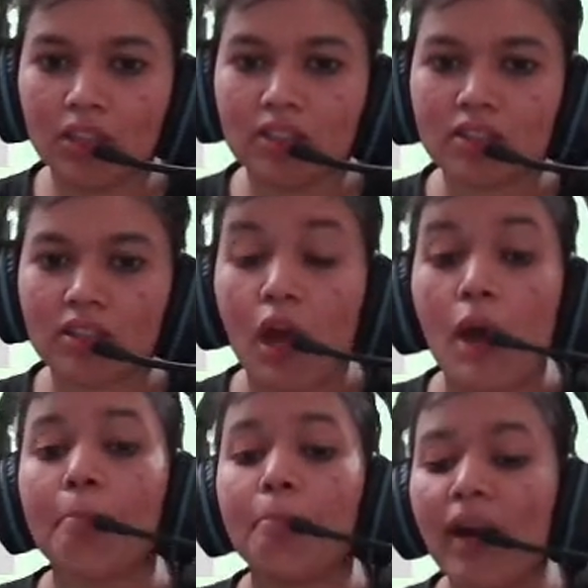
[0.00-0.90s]
Plants do need
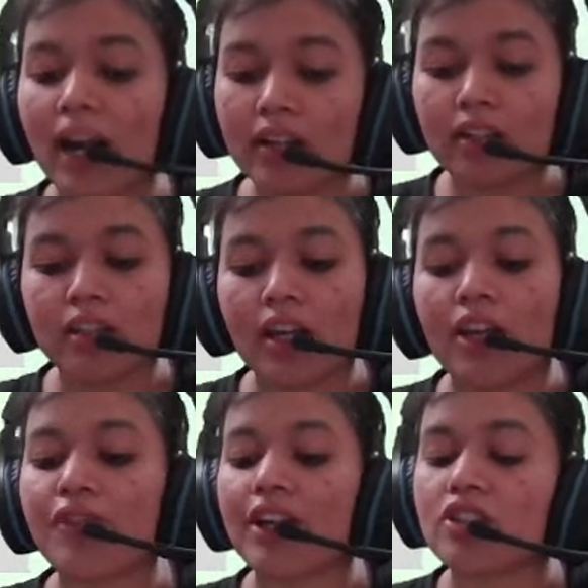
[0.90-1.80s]
sunlight. They need carbon
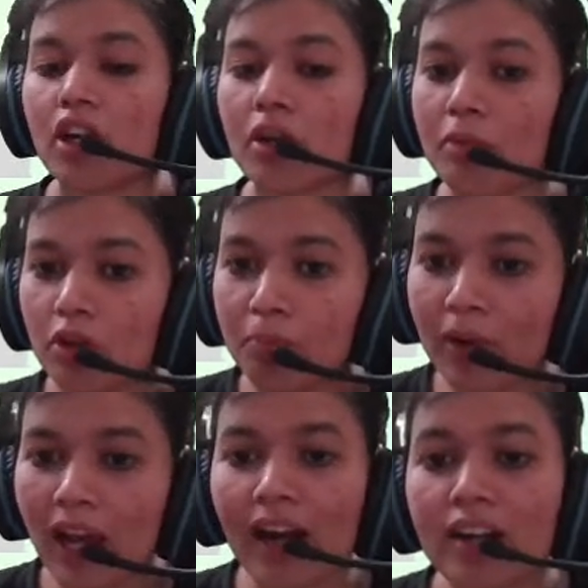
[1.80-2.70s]
dioxide,
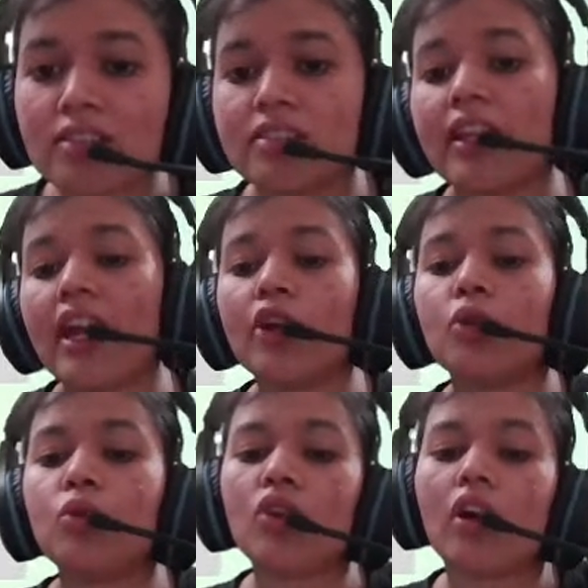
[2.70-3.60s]
some chemicals which they
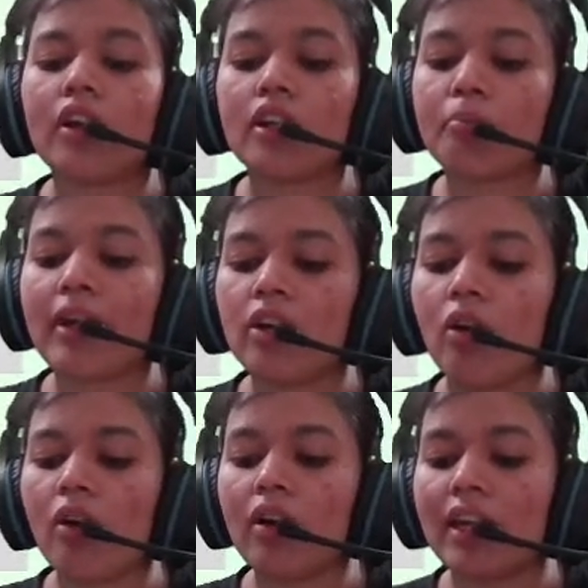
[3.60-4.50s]
are getting from the roots,
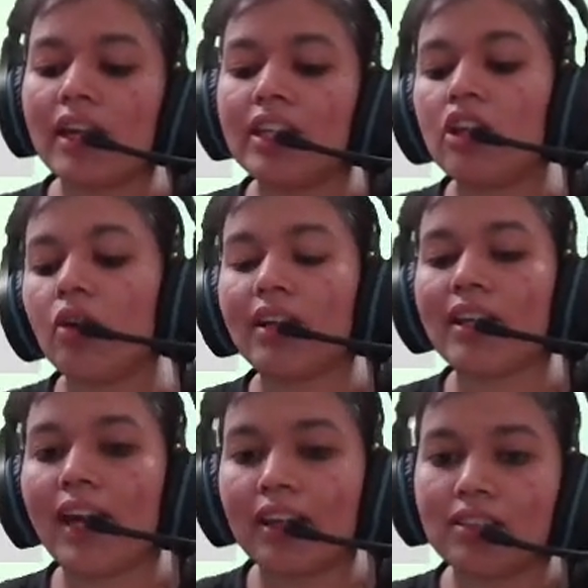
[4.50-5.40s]
minerals
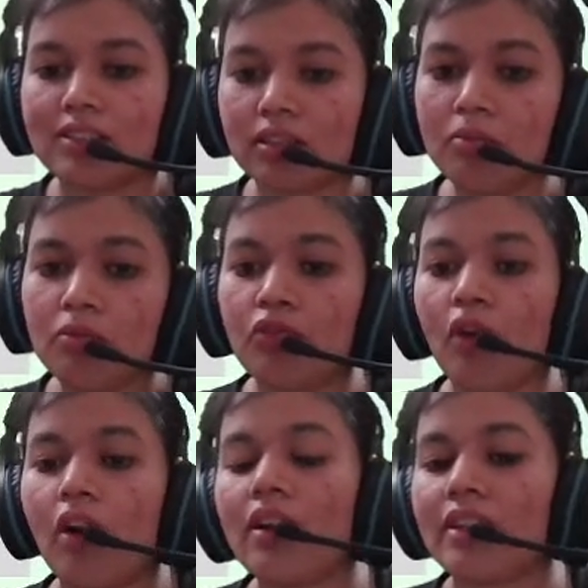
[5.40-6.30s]
and water.
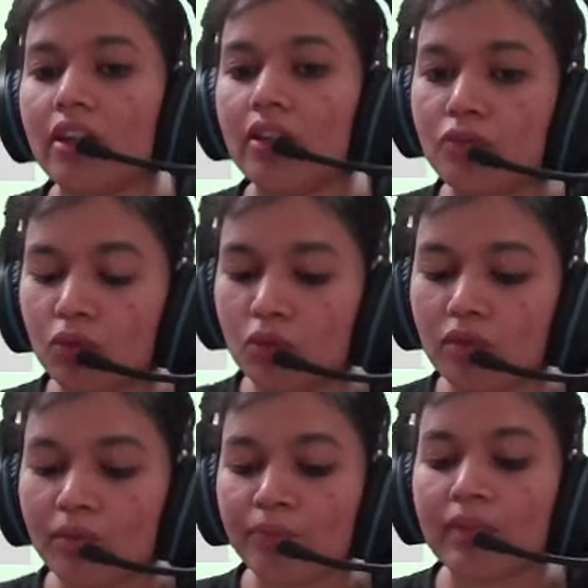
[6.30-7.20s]
Okay,
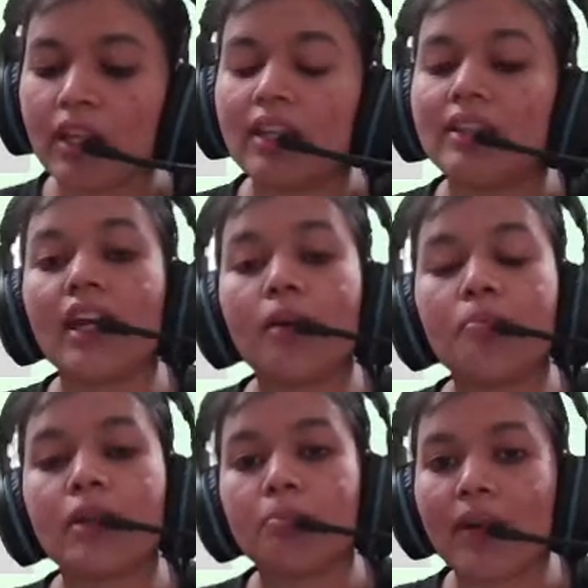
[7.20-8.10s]
So the
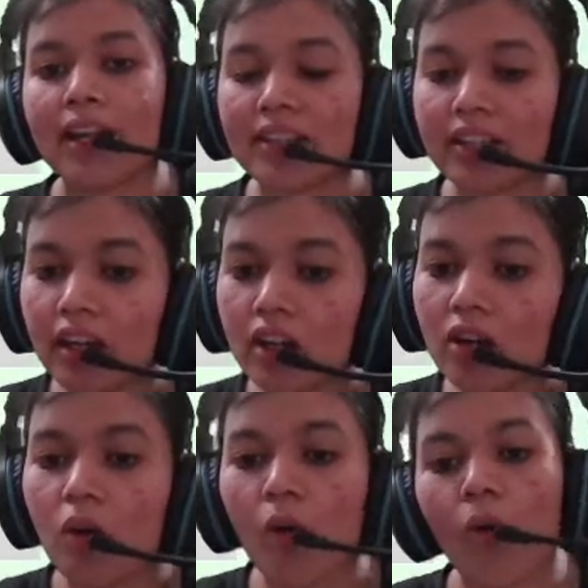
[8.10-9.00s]
organism which
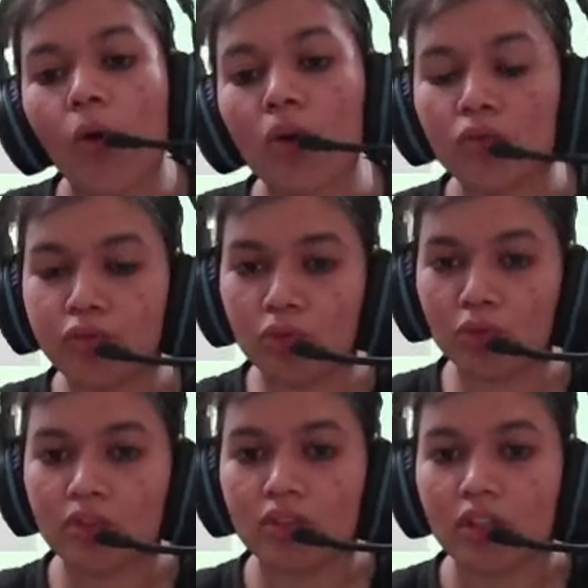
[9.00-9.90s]
create or which
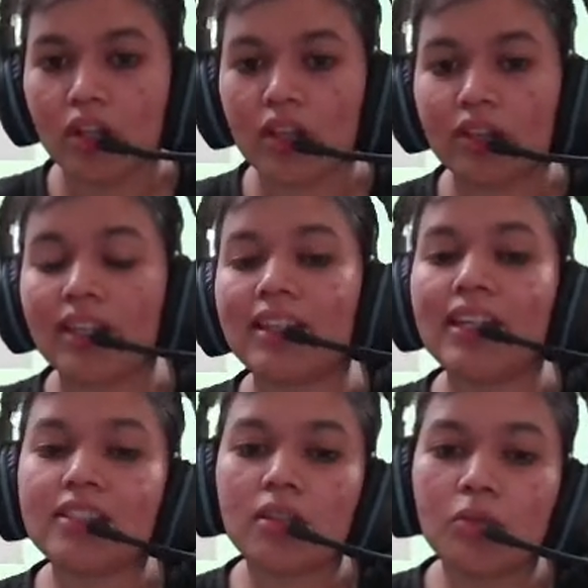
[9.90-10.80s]

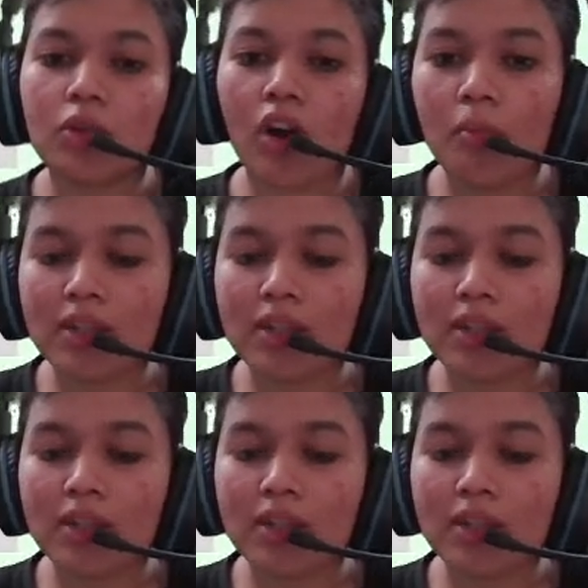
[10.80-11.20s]
make their own